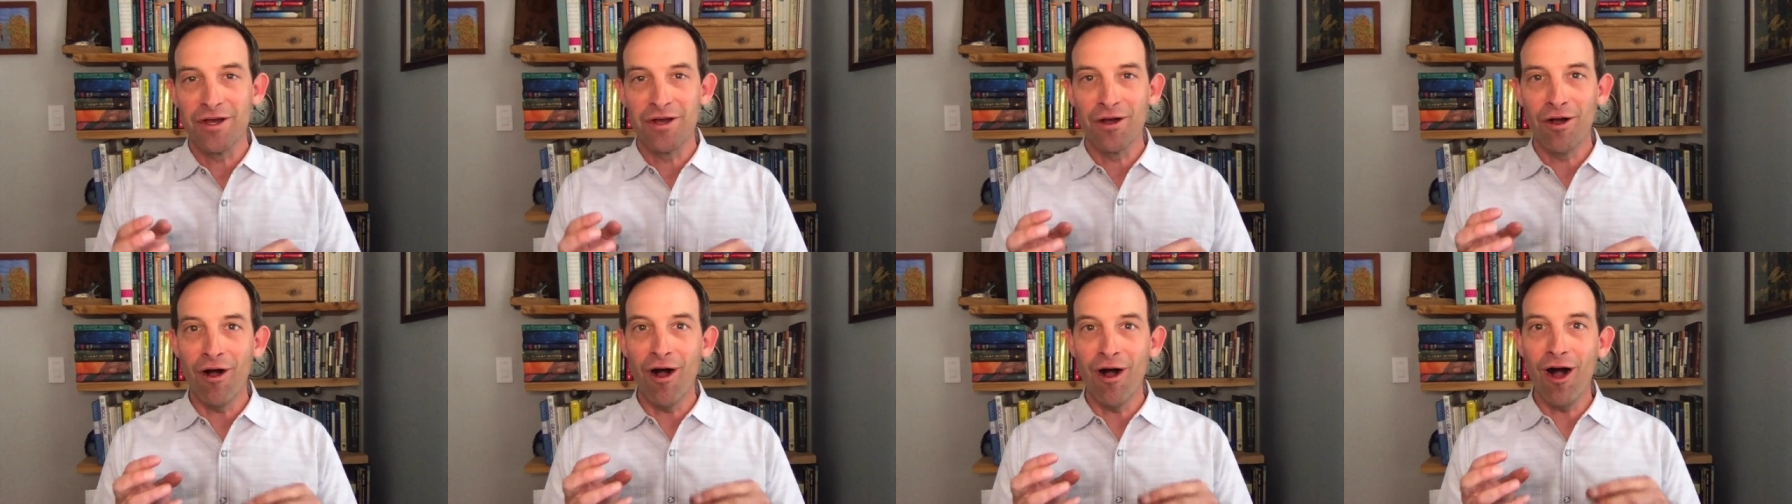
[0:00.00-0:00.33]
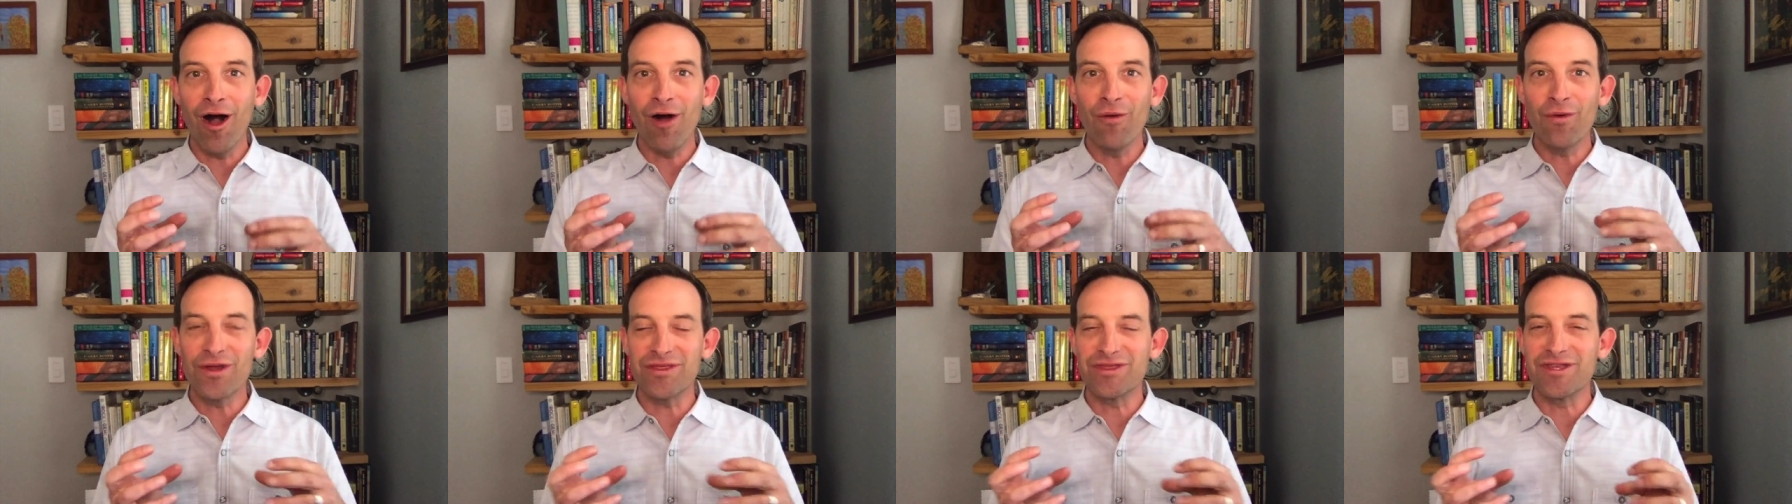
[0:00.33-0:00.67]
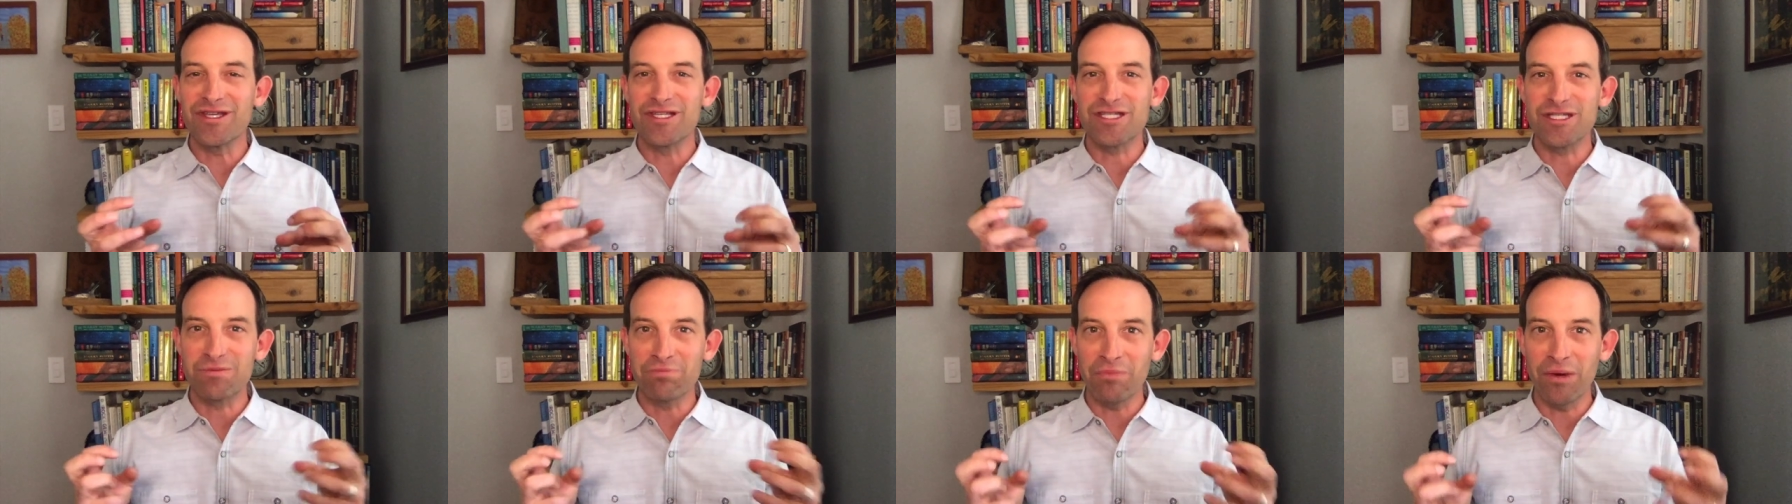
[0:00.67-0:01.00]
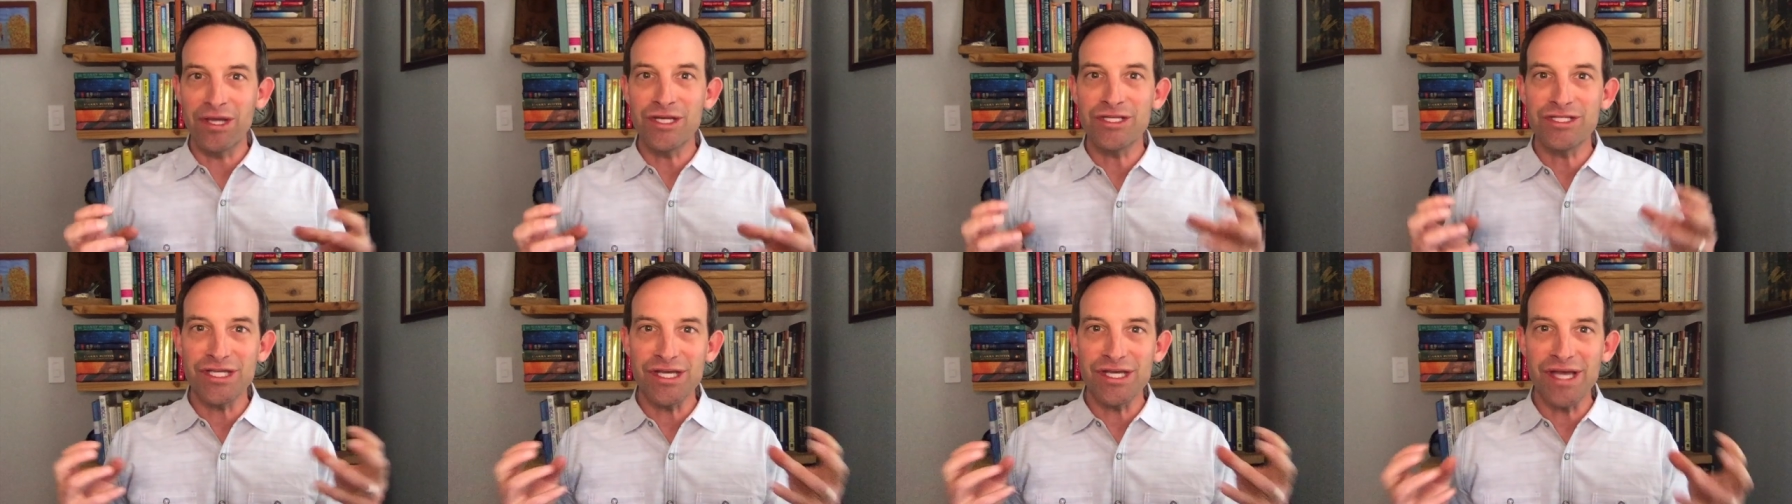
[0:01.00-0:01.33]
all with this
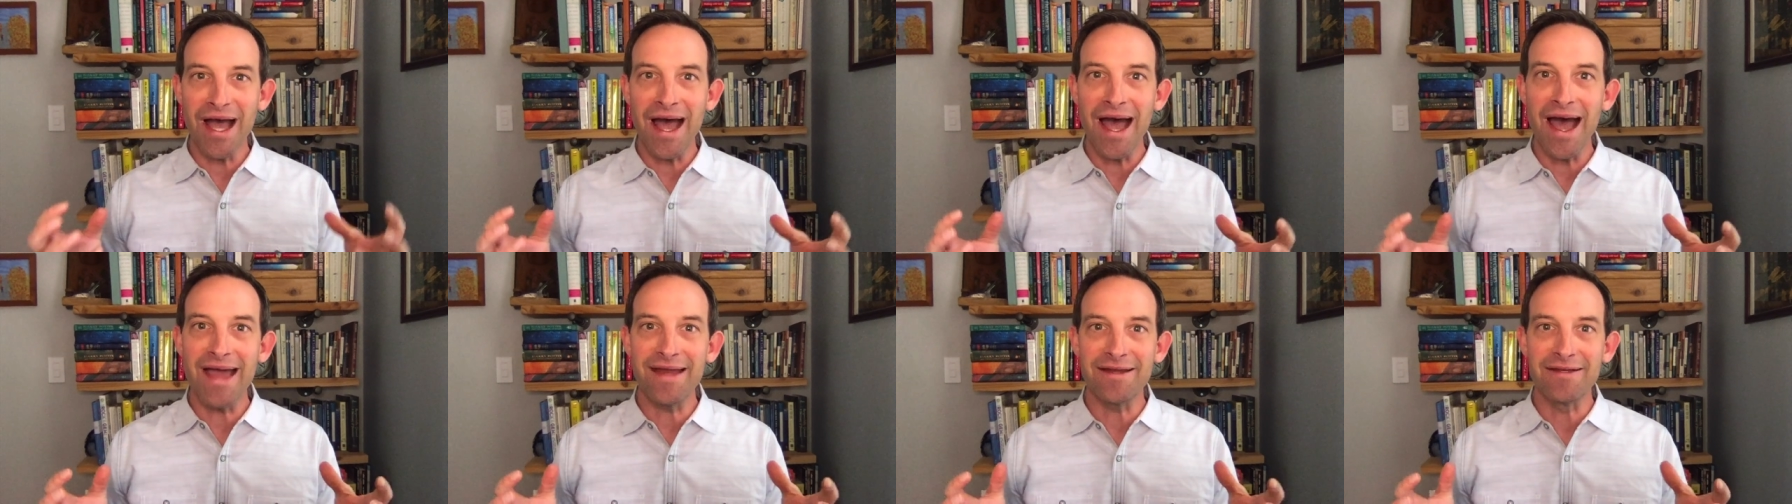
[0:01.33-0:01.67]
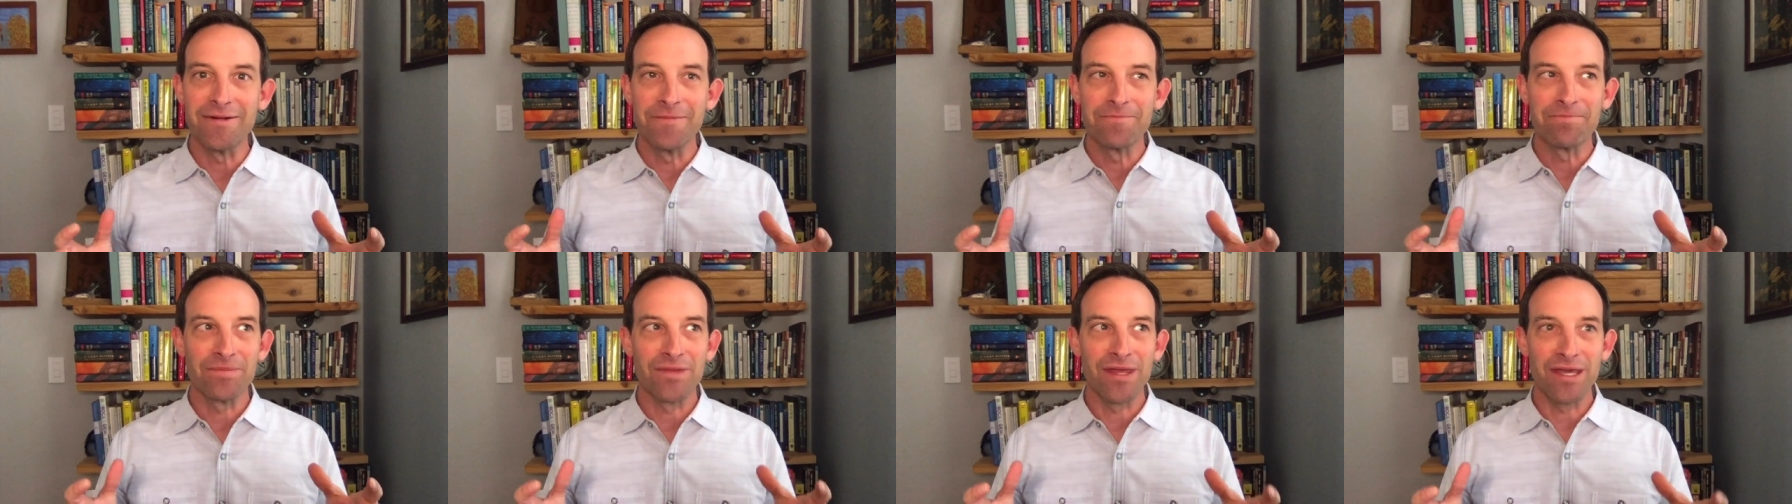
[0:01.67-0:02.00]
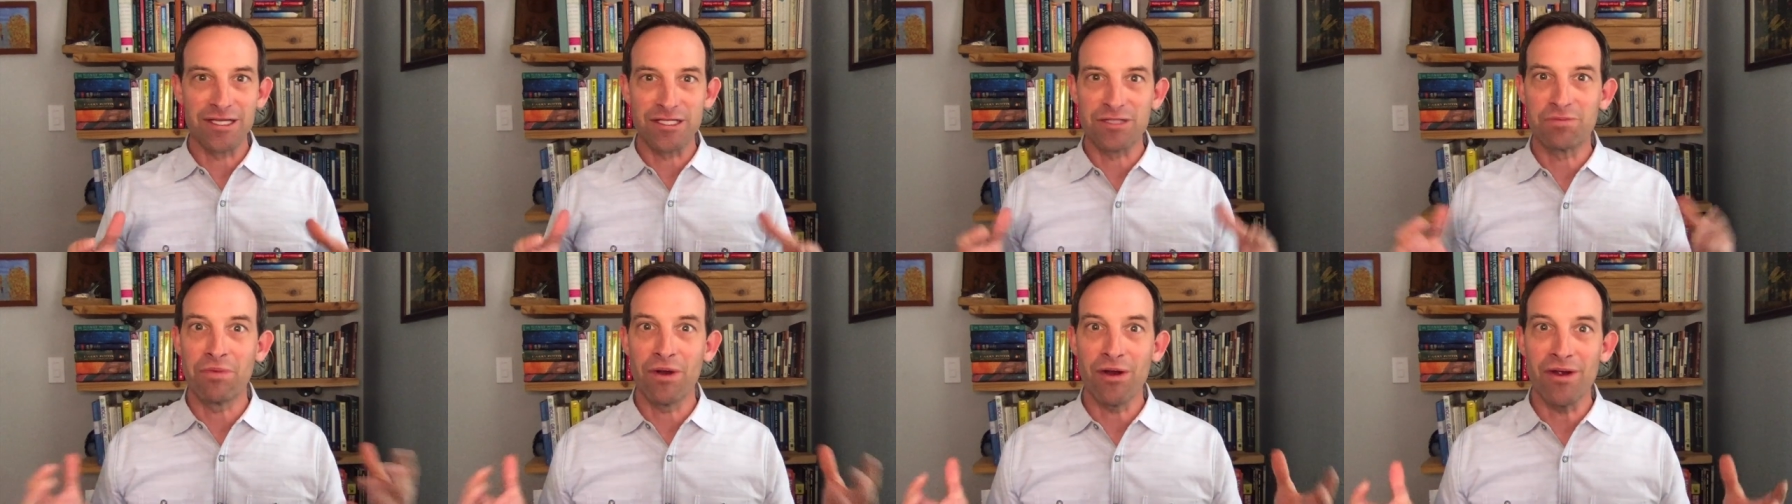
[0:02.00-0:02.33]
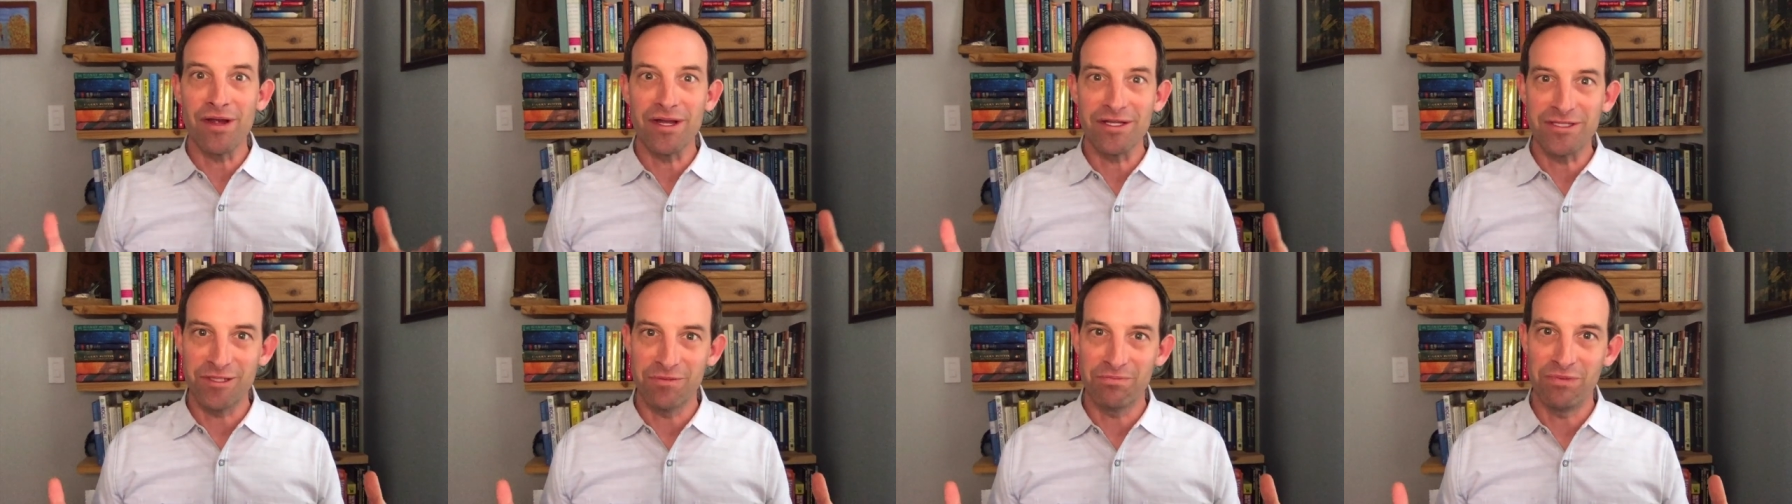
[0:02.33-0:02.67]
spicy hot
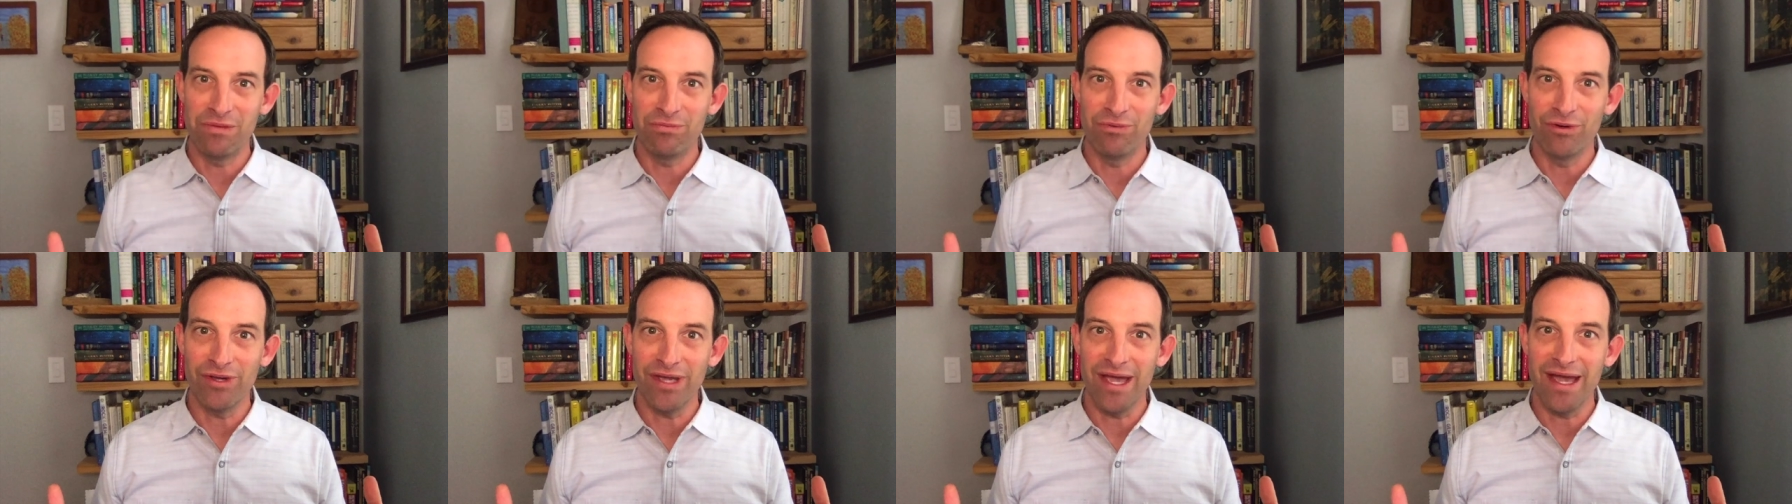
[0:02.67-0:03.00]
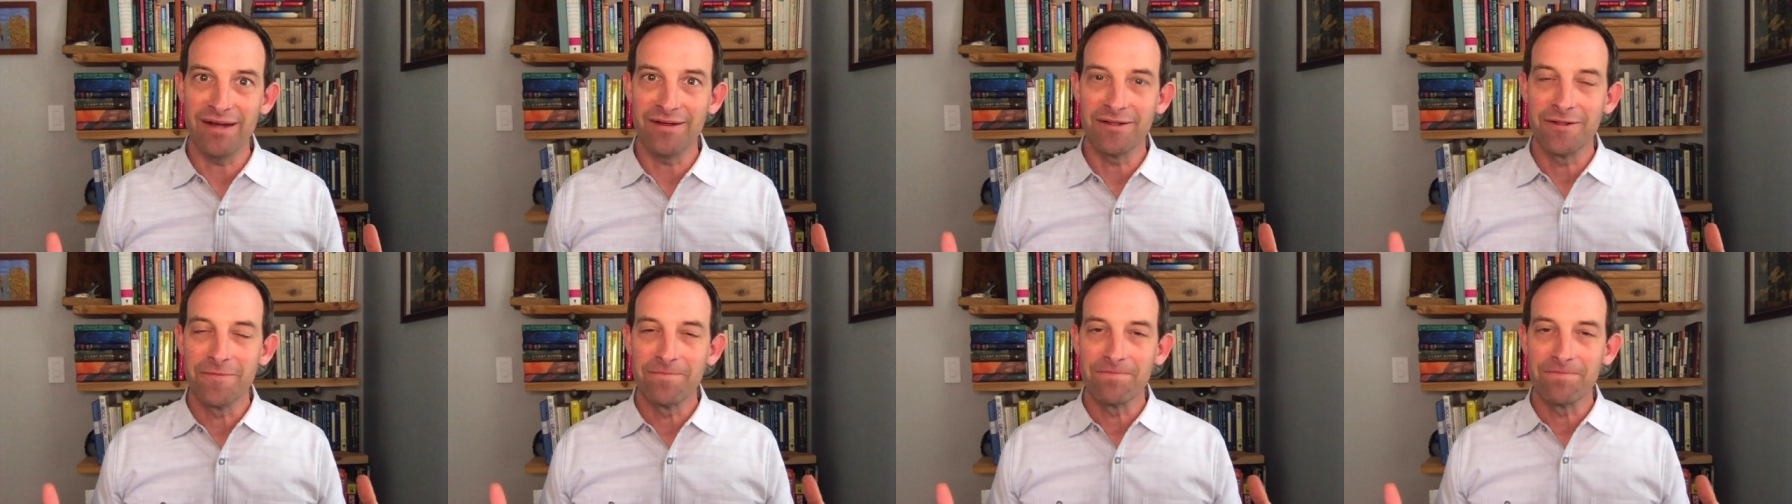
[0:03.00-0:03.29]
experience that people get.